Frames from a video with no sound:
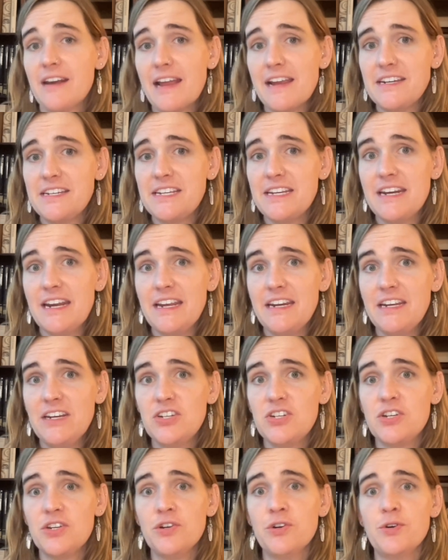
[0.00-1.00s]

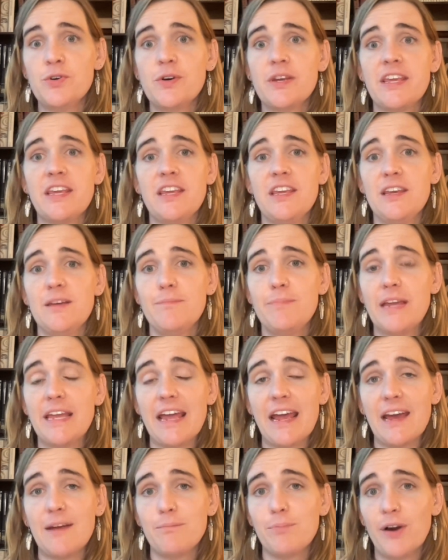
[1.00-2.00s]
1982, he
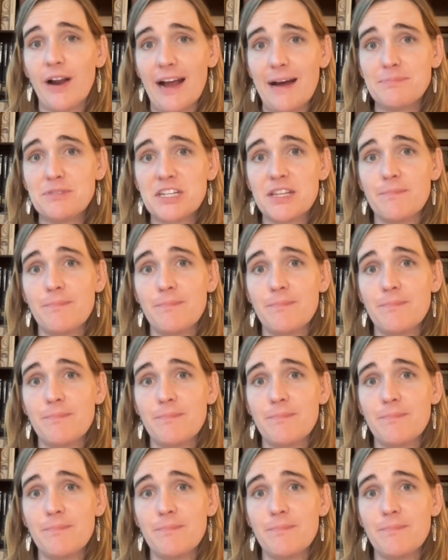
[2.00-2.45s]
began perhaps